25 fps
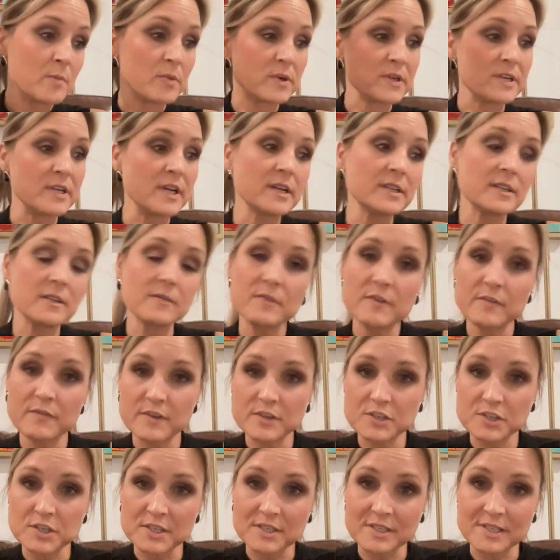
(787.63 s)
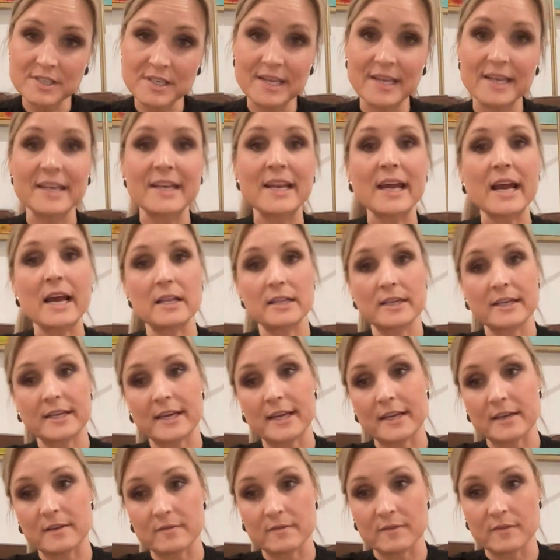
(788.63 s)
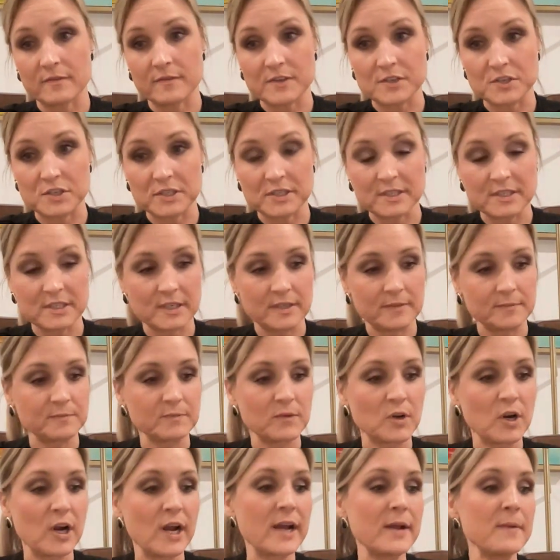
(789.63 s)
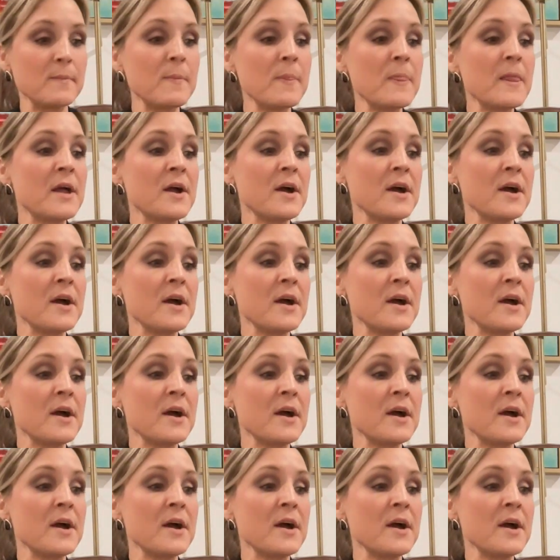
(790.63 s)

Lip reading: productive efficiency and allocative efficiency, all right?